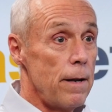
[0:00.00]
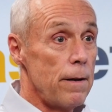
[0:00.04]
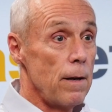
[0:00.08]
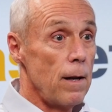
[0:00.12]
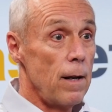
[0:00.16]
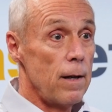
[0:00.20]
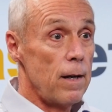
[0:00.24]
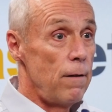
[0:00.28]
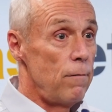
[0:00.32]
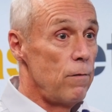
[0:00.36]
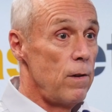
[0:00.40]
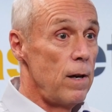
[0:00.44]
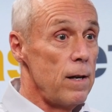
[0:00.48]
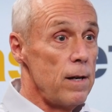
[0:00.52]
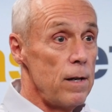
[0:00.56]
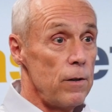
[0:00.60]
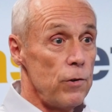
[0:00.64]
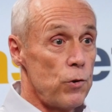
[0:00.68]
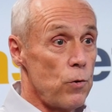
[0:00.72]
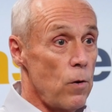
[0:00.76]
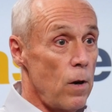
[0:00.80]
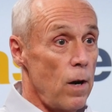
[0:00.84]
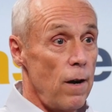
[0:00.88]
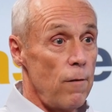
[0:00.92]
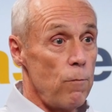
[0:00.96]
Like, if they can
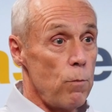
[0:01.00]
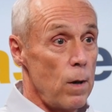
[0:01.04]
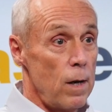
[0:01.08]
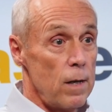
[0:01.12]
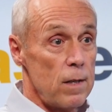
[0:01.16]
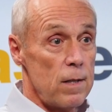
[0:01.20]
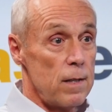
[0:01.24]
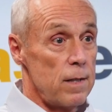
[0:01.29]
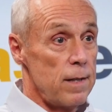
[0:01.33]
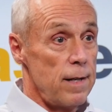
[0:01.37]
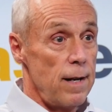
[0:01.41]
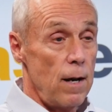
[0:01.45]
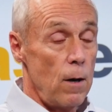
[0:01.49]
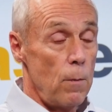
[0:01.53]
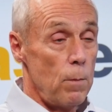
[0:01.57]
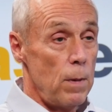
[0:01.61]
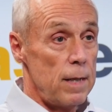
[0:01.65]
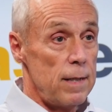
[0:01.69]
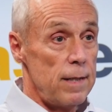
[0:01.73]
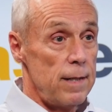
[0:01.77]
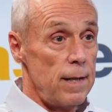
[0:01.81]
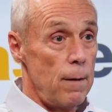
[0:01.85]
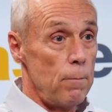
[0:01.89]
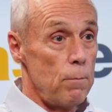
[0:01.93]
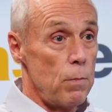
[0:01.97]
drive prices down by
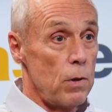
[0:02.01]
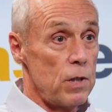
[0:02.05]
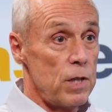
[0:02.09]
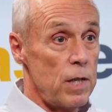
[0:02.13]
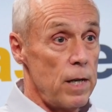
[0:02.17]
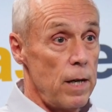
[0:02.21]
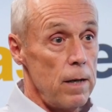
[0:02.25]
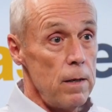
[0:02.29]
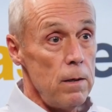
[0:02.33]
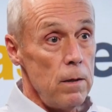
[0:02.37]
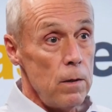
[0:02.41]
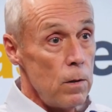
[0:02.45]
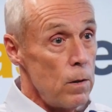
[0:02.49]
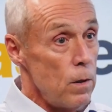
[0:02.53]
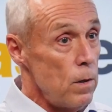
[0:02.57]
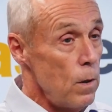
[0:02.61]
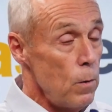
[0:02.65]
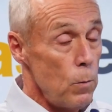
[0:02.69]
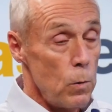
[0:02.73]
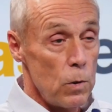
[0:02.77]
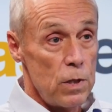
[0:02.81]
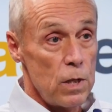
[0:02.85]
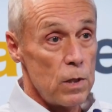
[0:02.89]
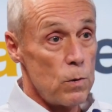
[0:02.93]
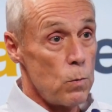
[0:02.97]
10%,
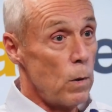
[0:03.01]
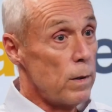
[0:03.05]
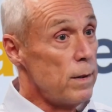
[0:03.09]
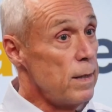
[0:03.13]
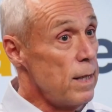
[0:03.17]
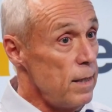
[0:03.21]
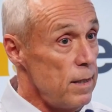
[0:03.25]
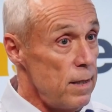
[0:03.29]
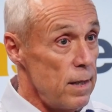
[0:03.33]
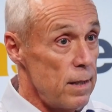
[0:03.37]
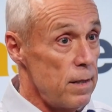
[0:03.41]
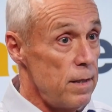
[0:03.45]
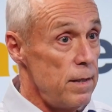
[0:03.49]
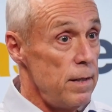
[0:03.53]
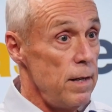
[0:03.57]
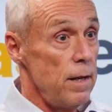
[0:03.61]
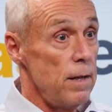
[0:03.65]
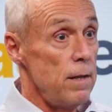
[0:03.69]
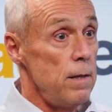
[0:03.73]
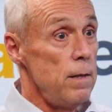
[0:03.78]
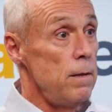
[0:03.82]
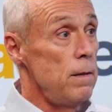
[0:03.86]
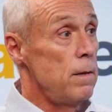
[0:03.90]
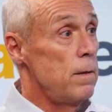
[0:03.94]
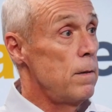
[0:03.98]
which is what they just
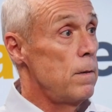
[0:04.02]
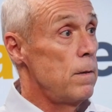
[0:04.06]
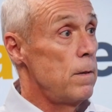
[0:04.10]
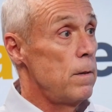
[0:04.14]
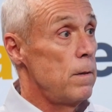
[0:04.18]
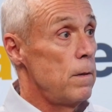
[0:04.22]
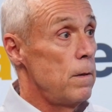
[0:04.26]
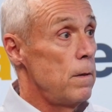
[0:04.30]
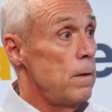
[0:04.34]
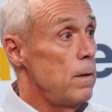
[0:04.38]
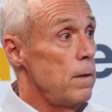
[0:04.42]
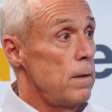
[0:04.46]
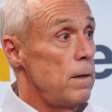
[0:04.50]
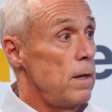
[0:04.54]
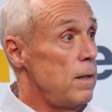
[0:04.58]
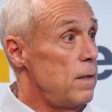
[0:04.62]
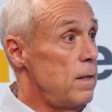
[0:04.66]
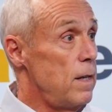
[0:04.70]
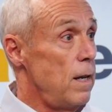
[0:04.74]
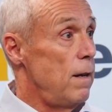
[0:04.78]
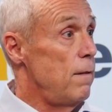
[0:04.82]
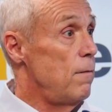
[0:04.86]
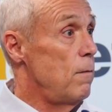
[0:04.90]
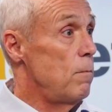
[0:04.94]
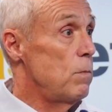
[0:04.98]
did, they
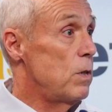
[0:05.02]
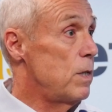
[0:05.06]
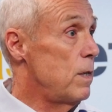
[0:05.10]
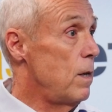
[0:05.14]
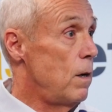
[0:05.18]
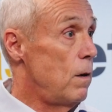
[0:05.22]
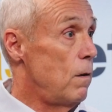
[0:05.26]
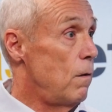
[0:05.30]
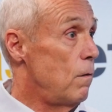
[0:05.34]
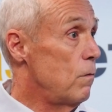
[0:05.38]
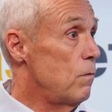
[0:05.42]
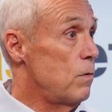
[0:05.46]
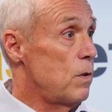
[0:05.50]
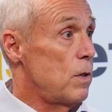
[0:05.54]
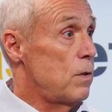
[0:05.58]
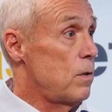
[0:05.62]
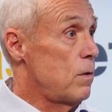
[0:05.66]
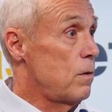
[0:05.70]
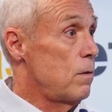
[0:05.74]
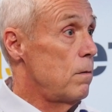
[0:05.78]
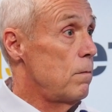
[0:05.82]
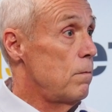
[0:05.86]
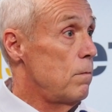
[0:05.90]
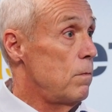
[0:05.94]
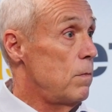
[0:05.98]
save
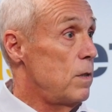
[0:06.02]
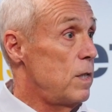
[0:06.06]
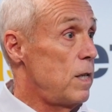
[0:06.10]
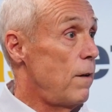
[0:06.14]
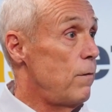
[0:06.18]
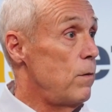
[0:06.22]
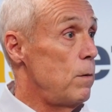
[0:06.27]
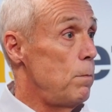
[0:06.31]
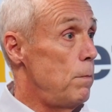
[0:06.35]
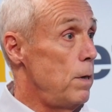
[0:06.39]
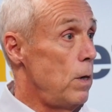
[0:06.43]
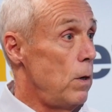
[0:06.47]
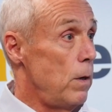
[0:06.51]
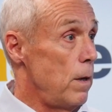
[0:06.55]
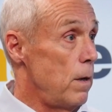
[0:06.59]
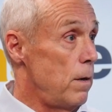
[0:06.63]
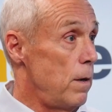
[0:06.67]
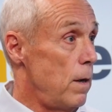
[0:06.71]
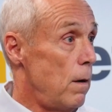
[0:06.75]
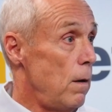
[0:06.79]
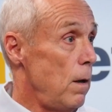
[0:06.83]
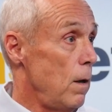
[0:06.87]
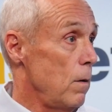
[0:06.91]
themselves $7 billion.